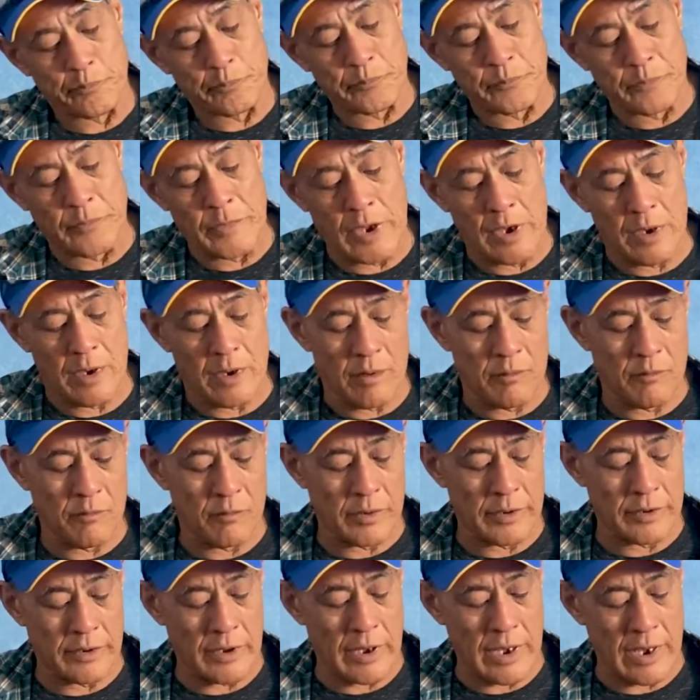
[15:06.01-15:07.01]

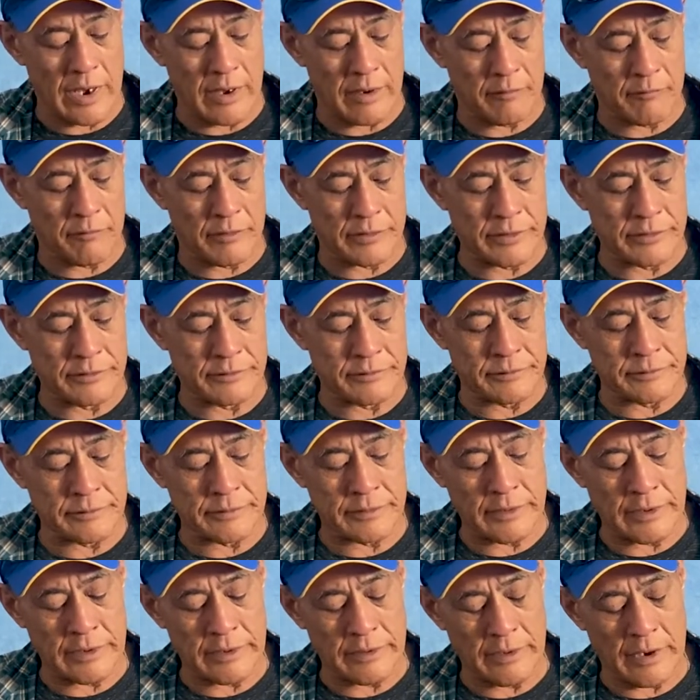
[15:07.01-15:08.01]
No,
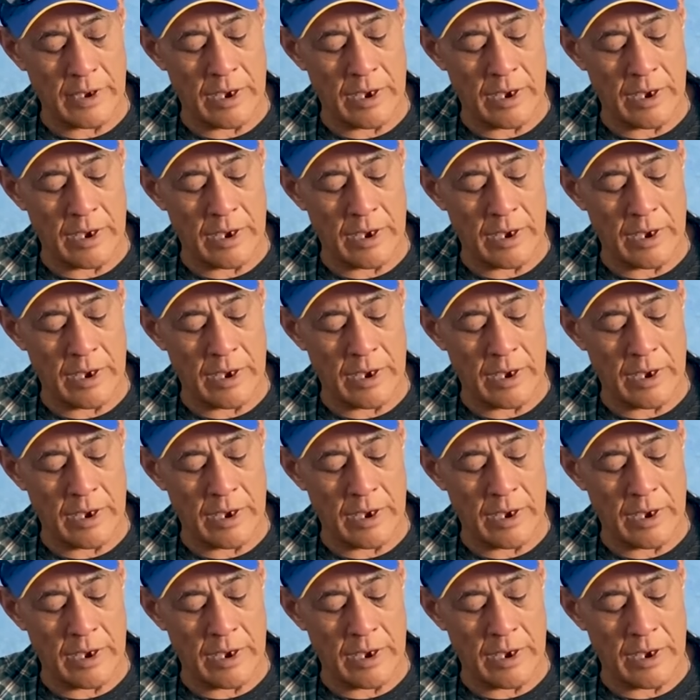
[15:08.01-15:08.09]
when